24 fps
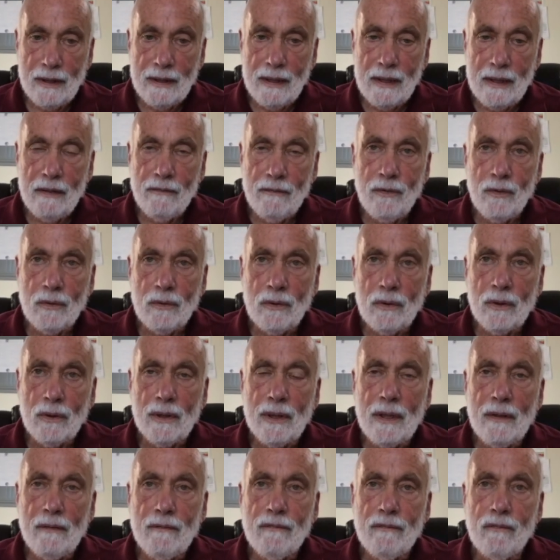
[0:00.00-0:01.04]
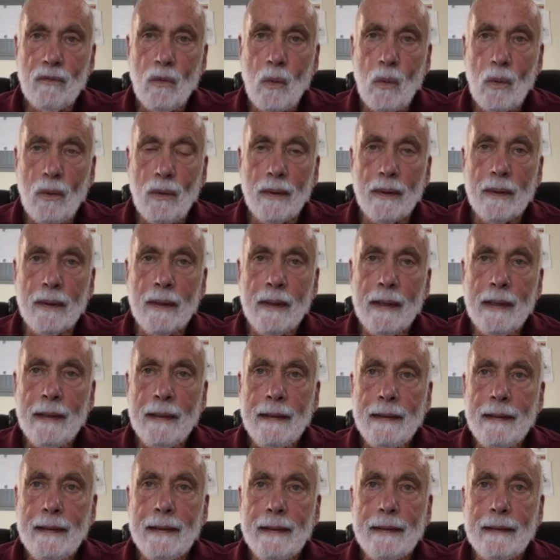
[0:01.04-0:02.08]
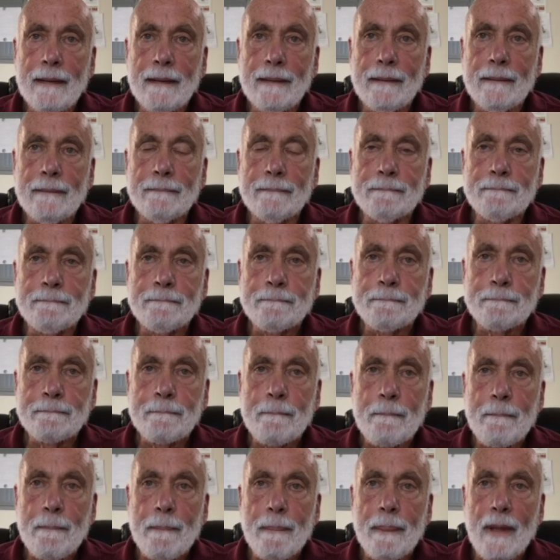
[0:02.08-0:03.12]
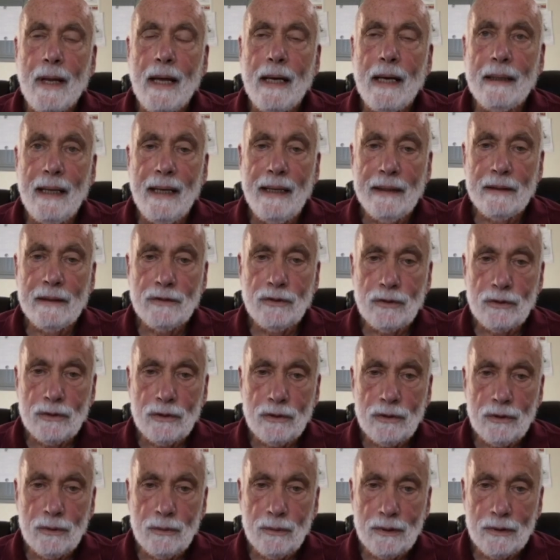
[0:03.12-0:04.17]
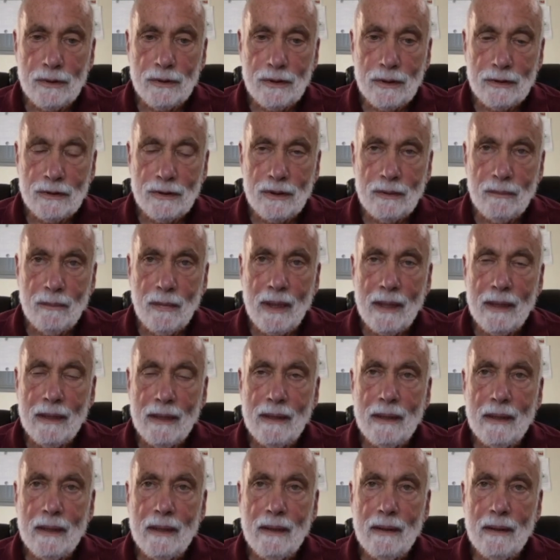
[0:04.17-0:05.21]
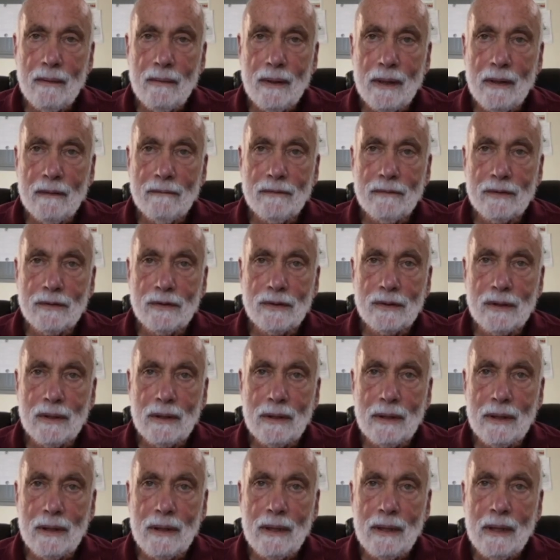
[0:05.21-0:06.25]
And if you're looking for um, an answer to a system, I think you have to study